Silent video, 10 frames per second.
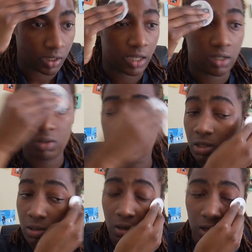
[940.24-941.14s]
I use
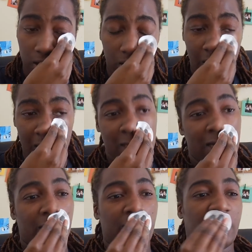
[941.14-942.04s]
this oil a lot
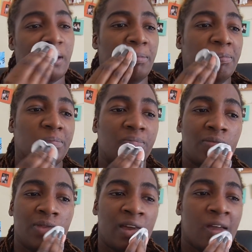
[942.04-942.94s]
actually when
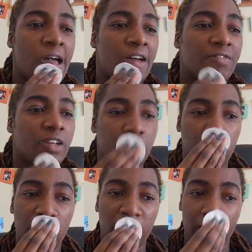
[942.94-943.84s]
I first
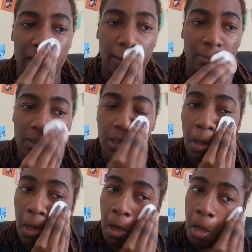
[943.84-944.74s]
burnt my lips,
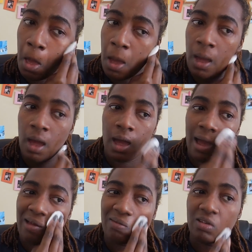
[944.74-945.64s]

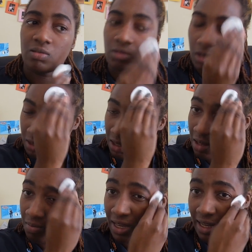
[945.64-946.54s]
with regards to
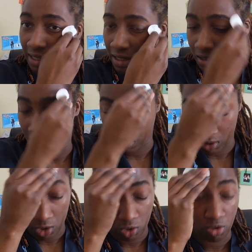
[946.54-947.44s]
them healing, because they were
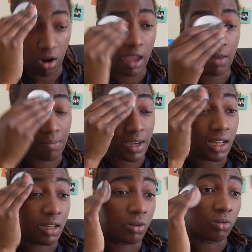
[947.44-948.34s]
just dry and
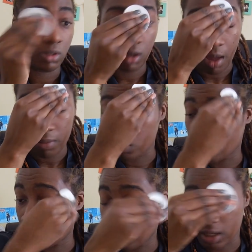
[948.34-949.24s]
peeling all the time, and
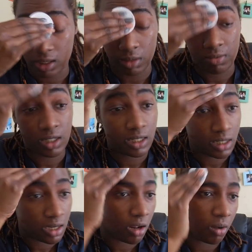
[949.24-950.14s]
the oil actually really
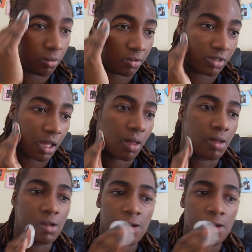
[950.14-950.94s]
did help with that.